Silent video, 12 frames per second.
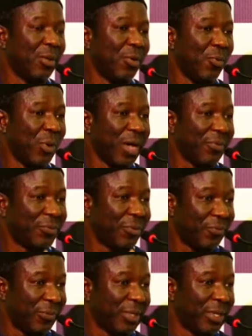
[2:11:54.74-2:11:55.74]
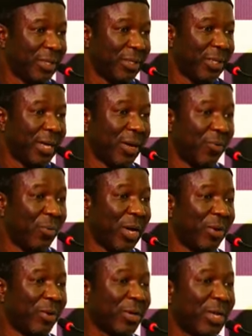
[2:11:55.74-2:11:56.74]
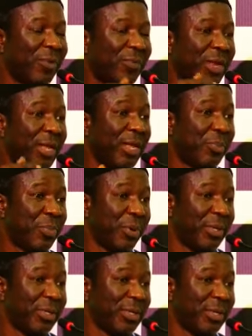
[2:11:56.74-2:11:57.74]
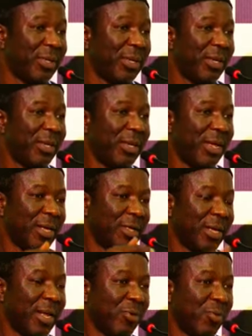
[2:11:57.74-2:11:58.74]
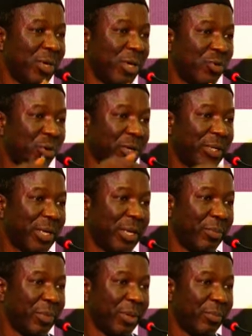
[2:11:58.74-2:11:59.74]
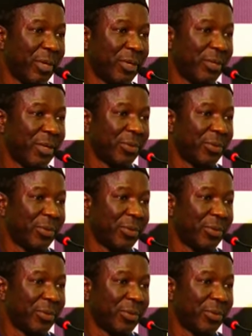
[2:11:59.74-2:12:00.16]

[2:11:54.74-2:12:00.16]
we have sufficiency and we are not having any policy that say Dangote should not sell the PMS here.